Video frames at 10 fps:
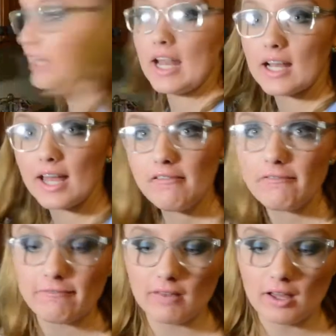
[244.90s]
get a
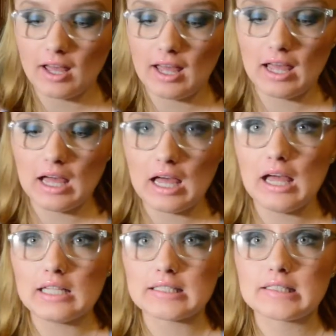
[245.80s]
knife
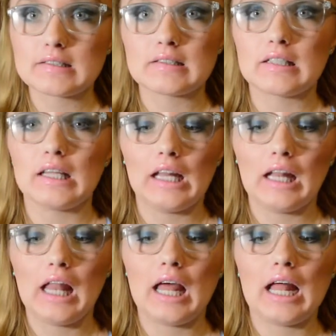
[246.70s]
and
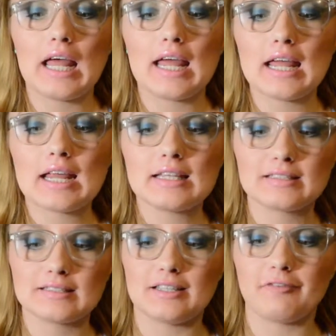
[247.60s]

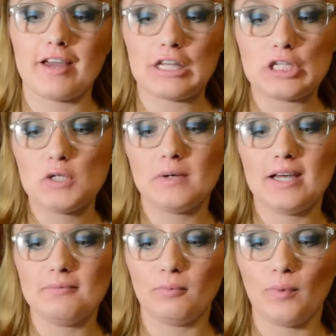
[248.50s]
slice, if I can do
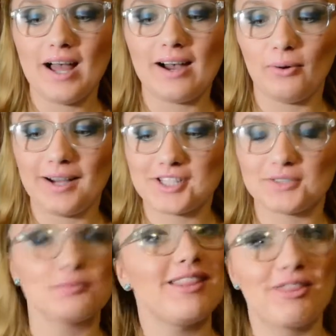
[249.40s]
it. Wow, I
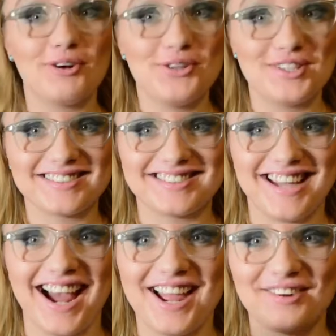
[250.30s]
just went through this
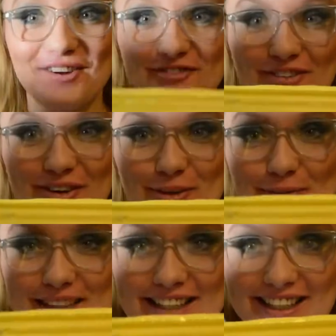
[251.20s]

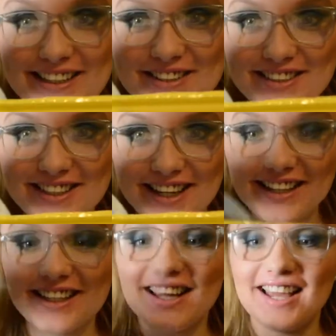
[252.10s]
styrofoam. Can you see that?
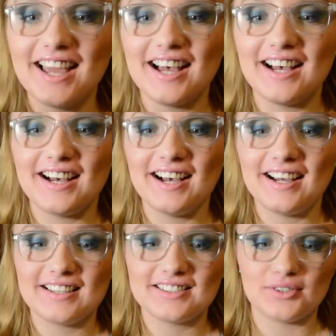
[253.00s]

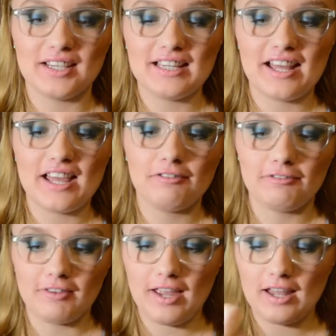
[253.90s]
So get a
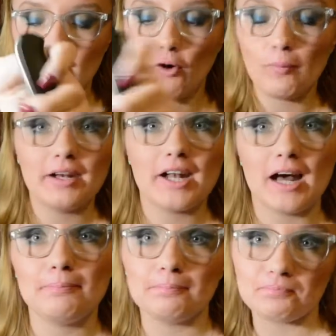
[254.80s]
knife and open it
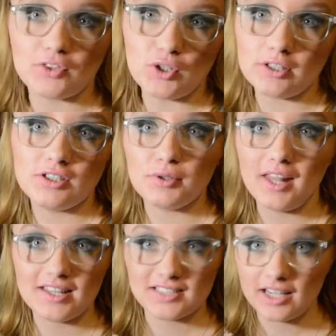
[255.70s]
up. You can do
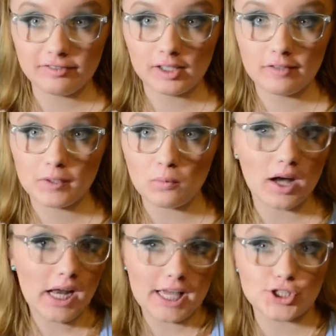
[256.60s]
that safer if you
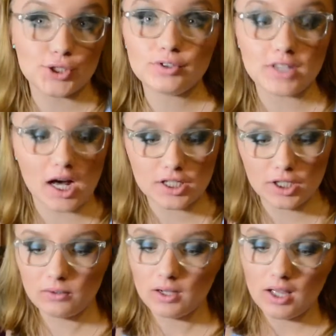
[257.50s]
want. I choose not
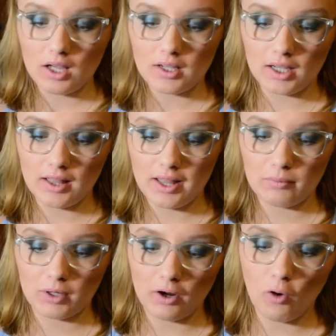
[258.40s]
to. And then
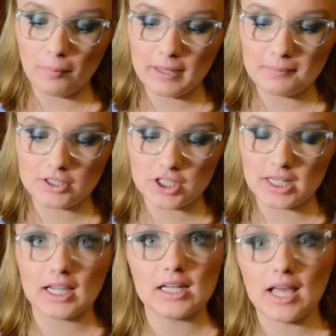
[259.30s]
we're going to open up the
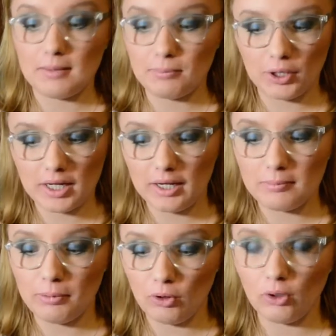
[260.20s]
chicken and put it in a
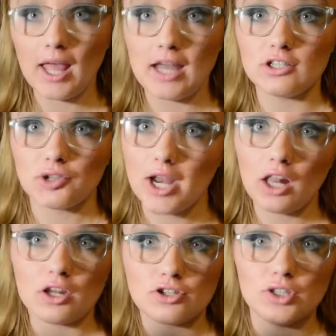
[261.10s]
bowl and drain
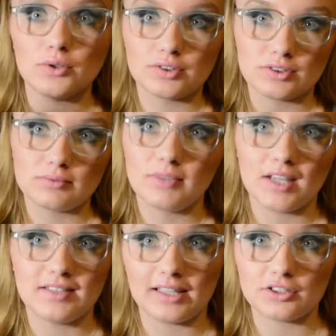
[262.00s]
the juice, because that's